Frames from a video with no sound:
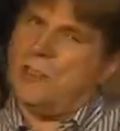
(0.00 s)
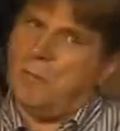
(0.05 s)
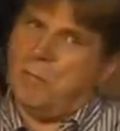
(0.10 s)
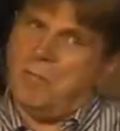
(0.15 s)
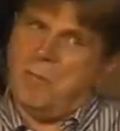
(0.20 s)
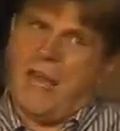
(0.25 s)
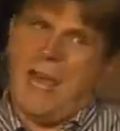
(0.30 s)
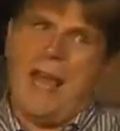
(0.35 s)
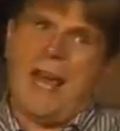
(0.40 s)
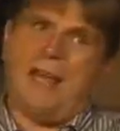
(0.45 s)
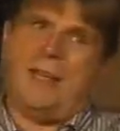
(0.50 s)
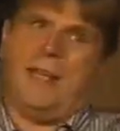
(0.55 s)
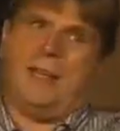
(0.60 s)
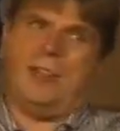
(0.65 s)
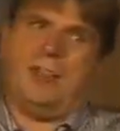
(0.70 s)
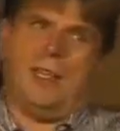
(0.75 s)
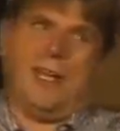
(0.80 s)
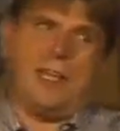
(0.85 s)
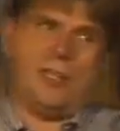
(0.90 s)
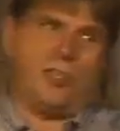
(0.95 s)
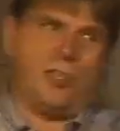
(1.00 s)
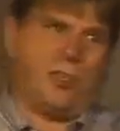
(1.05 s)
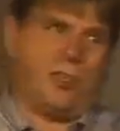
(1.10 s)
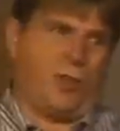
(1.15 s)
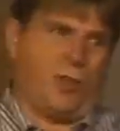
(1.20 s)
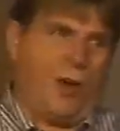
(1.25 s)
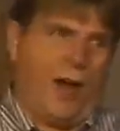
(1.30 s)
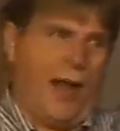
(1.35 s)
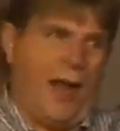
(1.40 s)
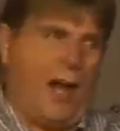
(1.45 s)
the man at the edge of the
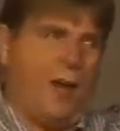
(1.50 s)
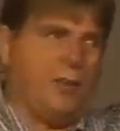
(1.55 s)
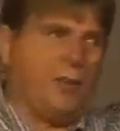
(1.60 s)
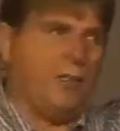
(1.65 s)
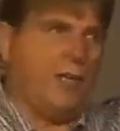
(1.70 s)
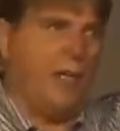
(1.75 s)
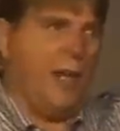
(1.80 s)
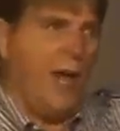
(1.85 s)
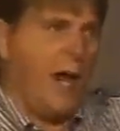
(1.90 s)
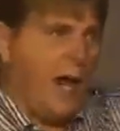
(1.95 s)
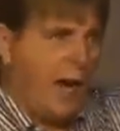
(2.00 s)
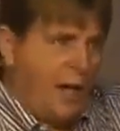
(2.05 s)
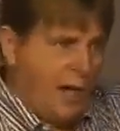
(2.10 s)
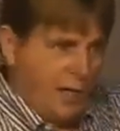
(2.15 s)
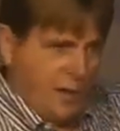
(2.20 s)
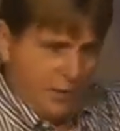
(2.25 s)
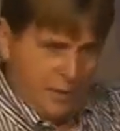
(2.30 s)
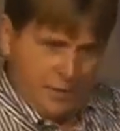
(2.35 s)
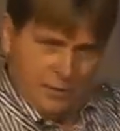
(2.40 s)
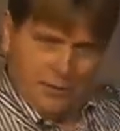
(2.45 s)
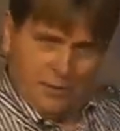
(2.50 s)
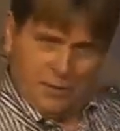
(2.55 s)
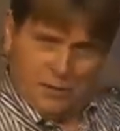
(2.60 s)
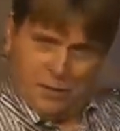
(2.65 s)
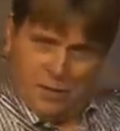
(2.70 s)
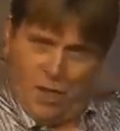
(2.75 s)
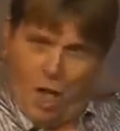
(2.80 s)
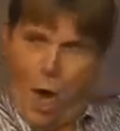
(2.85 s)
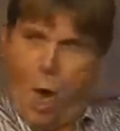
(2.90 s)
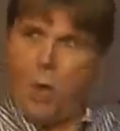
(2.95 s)
crowd, Hey,
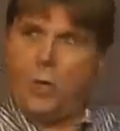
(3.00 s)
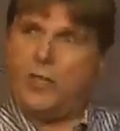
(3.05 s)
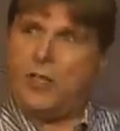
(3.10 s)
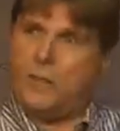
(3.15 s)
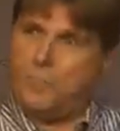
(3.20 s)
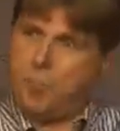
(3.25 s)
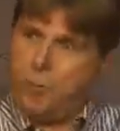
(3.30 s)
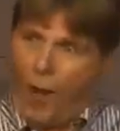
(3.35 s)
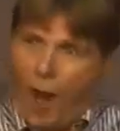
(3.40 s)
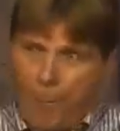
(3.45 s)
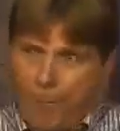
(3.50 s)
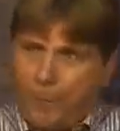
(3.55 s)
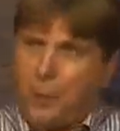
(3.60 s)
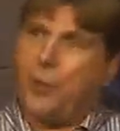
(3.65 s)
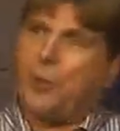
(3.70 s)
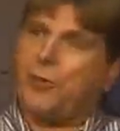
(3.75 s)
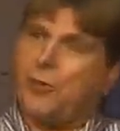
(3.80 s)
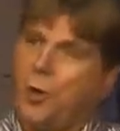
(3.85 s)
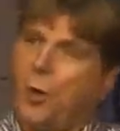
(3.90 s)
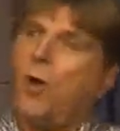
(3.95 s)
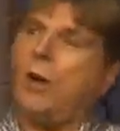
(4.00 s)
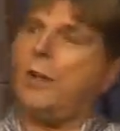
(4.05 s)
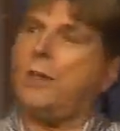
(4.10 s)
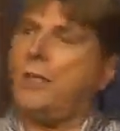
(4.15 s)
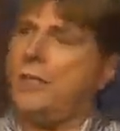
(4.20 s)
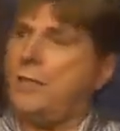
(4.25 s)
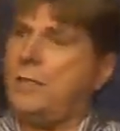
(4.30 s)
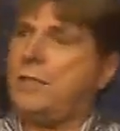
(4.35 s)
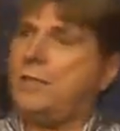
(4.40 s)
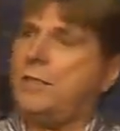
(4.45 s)
go to the proper
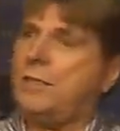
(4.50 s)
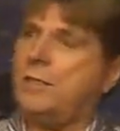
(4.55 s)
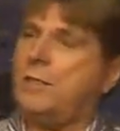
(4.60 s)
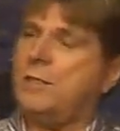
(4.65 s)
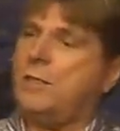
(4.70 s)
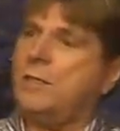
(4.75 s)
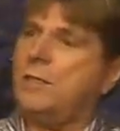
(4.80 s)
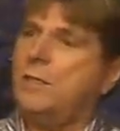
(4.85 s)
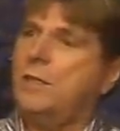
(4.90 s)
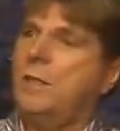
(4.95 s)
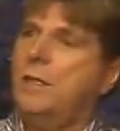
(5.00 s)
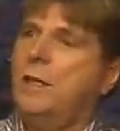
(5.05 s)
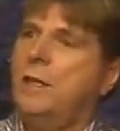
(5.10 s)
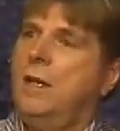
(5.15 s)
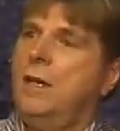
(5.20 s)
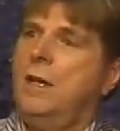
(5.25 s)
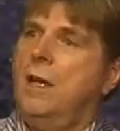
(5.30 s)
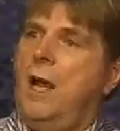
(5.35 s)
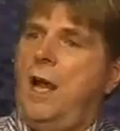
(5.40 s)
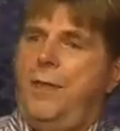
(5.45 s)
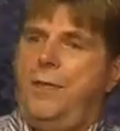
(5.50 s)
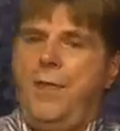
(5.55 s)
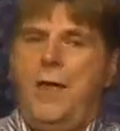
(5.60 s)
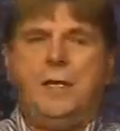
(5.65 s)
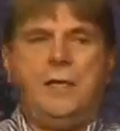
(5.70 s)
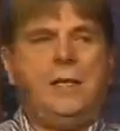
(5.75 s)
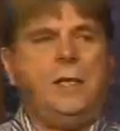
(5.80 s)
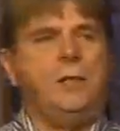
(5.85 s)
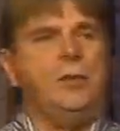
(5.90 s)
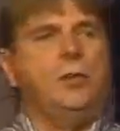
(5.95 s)
authorities. And
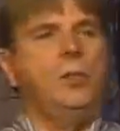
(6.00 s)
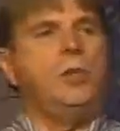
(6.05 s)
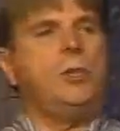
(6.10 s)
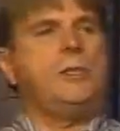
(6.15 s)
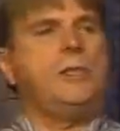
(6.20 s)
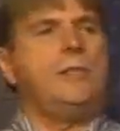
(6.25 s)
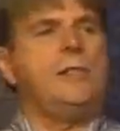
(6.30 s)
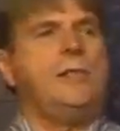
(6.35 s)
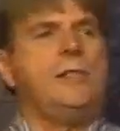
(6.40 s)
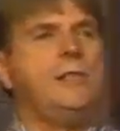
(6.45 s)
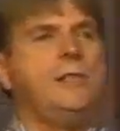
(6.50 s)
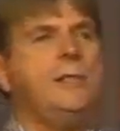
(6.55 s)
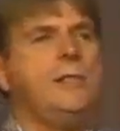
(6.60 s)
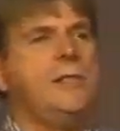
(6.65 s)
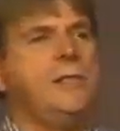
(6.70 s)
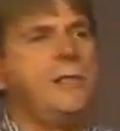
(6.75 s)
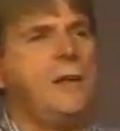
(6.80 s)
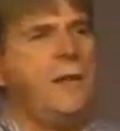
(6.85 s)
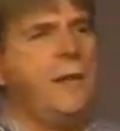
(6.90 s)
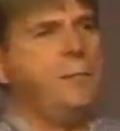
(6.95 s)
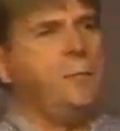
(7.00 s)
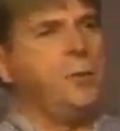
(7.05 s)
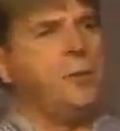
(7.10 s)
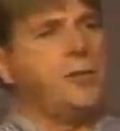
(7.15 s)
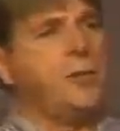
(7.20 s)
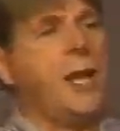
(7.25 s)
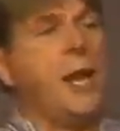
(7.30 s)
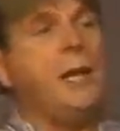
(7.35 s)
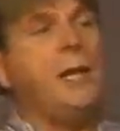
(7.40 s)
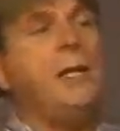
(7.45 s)
then he looks at his
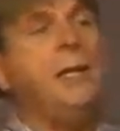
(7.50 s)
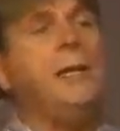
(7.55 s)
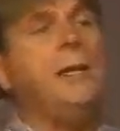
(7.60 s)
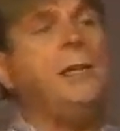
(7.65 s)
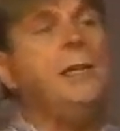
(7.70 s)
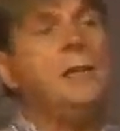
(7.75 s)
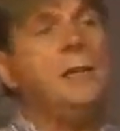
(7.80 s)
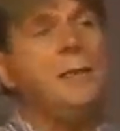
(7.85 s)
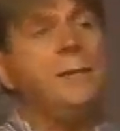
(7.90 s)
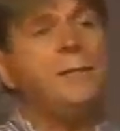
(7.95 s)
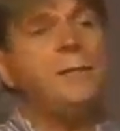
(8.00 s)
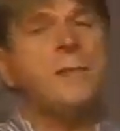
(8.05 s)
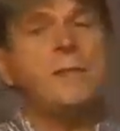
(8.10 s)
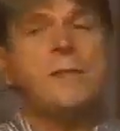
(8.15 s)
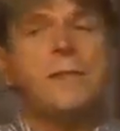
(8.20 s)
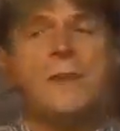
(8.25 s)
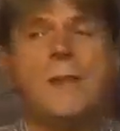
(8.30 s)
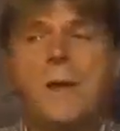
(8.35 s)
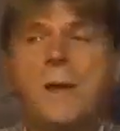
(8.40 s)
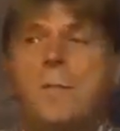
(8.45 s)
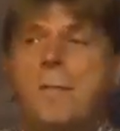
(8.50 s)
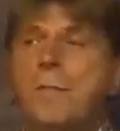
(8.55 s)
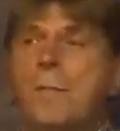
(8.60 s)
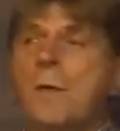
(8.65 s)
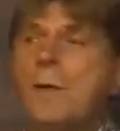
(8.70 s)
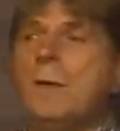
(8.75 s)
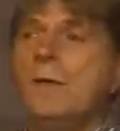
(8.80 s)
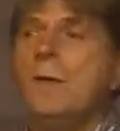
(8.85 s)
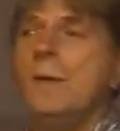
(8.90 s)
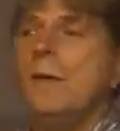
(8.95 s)
disciples and he gives
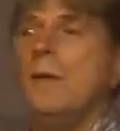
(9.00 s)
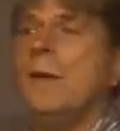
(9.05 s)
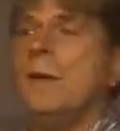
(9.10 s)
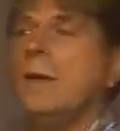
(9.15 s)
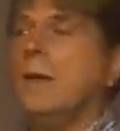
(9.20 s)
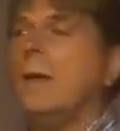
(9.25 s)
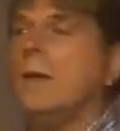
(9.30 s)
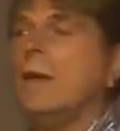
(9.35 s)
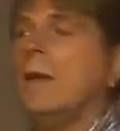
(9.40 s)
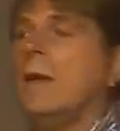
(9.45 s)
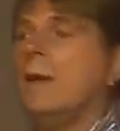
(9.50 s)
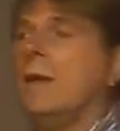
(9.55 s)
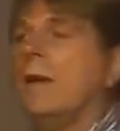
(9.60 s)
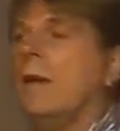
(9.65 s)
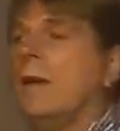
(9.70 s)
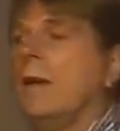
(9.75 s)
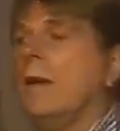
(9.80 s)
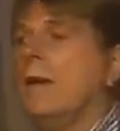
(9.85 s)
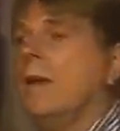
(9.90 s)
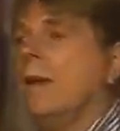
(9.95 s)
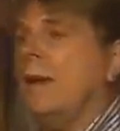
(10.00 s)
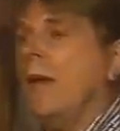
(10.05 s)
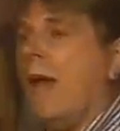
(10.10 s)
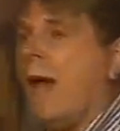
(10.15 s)
them an